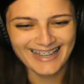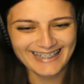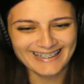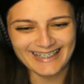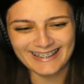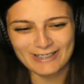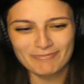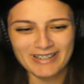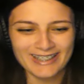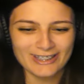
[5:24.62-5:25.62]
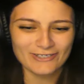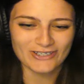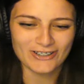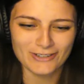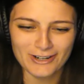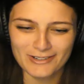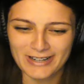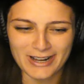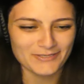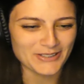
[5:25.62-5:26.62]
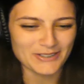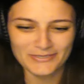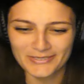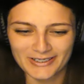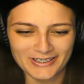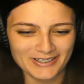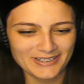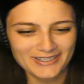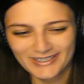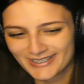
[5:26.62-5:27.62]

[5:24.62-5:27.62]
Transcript: Let them be in the front row and have their fun.